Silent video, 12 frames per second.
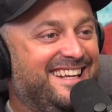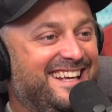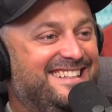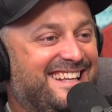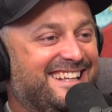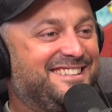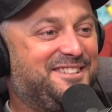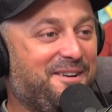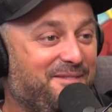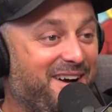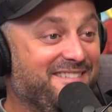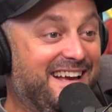he's got to
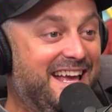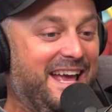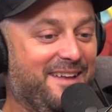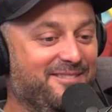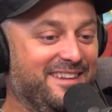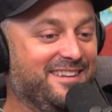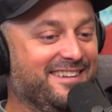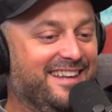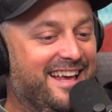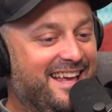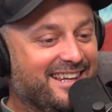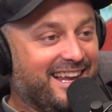jump off, and then
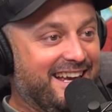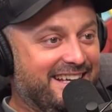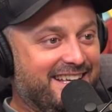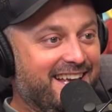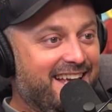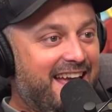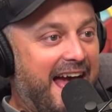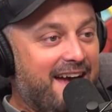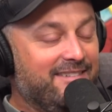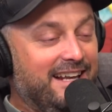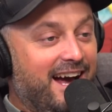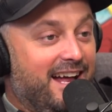like. I
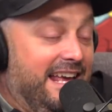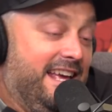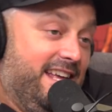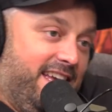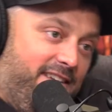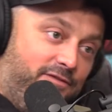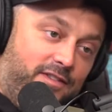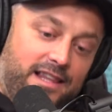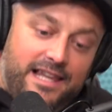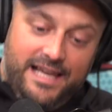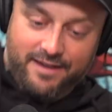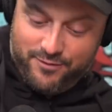mean, if
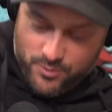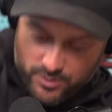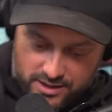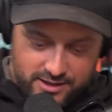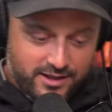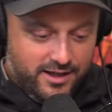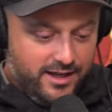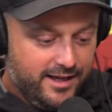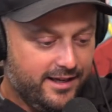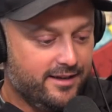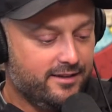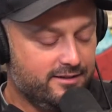you were,
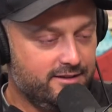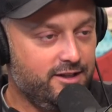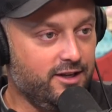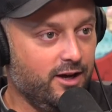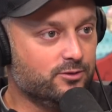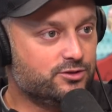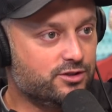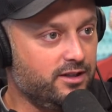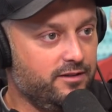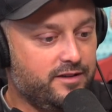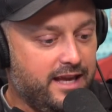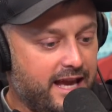
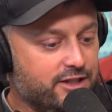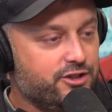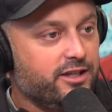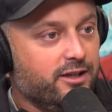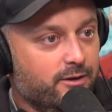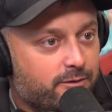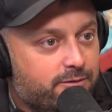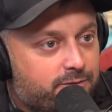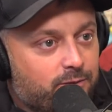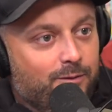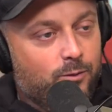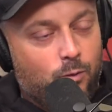if catching a
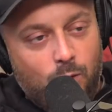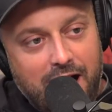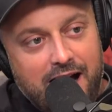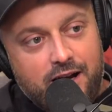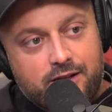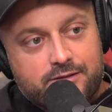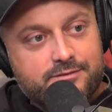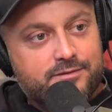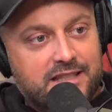wild